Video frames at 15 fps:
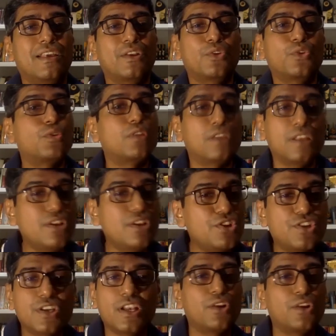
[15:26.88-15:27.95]

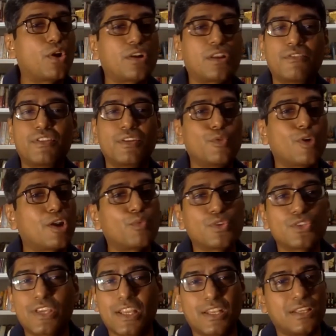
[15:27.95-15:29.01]
Initially, not everyone
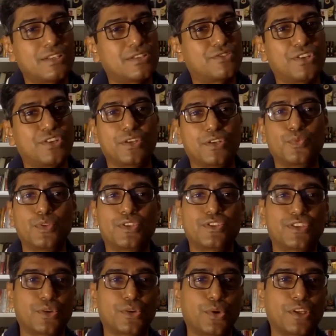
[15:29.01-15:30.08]
was getting treated with
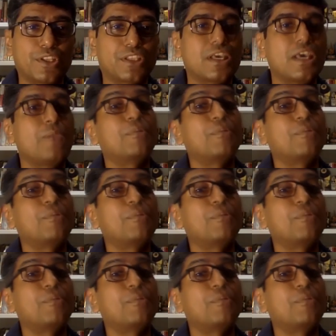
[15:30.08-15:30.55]
steroids.